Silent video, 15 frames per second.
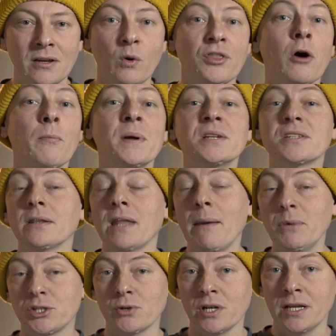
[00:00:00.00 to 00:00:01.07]
With Open
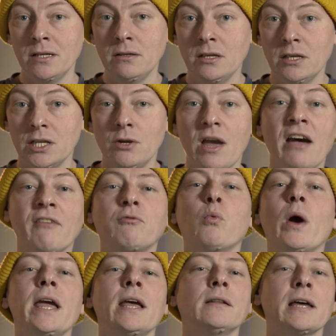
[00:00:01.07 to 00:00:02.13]
Telemetry, you have
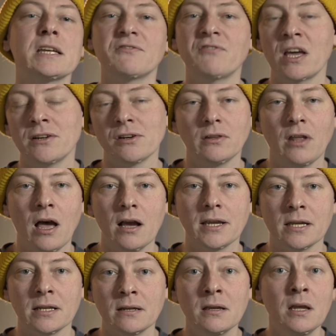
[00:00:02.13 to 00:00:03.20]
way less vendor
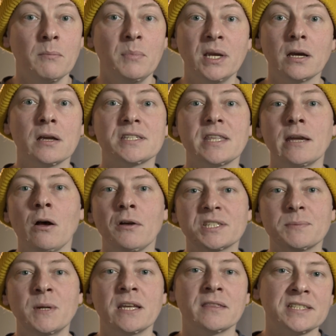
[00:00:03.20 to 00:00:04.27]
lock-in because they all
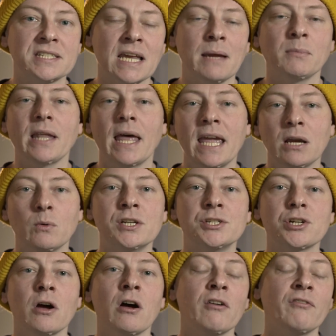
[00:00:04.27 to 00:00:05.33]
speak the same
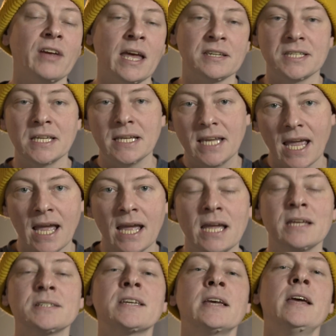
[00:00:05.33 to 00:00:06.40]
language of
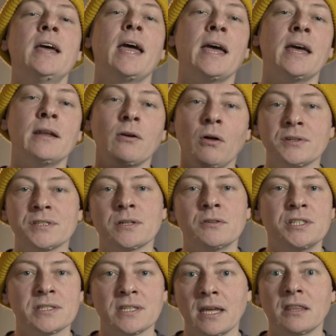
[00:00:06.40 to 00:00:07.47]
SDKs and also
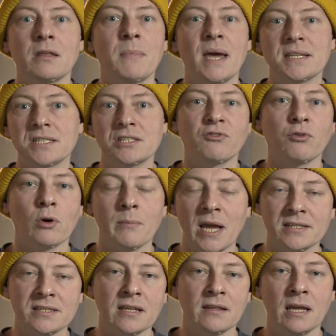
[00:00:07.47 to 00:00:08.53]
just like the message
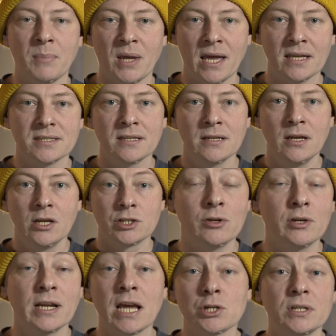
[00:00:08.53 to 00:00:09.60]
formats that they pass. So you
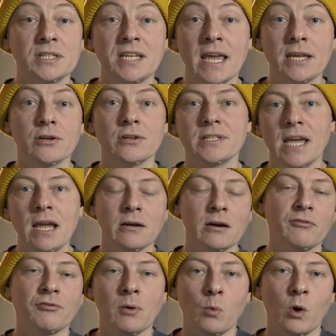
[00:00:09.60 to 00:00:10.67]
could actually take your data
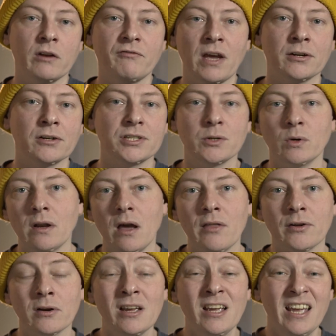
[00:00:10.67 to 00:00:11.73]
from one vendor to
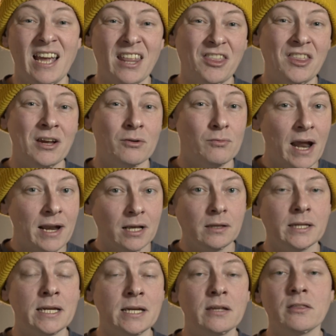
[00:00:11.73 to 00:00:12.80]
another, and
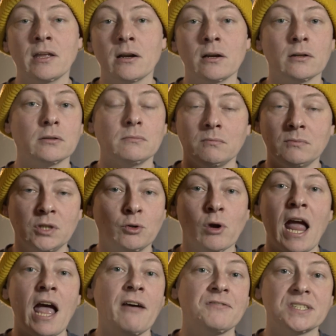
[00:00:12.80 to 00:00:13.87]
theoretically, their
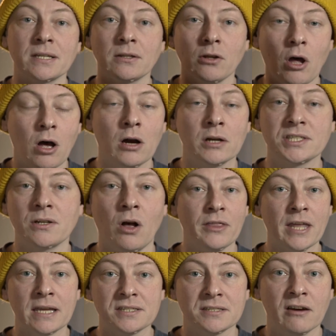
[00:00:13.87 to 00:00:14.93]
graphs and logs and all
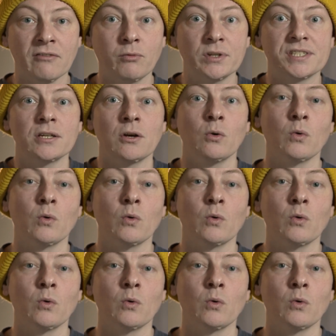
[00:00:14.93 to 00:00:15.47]
that stuff would still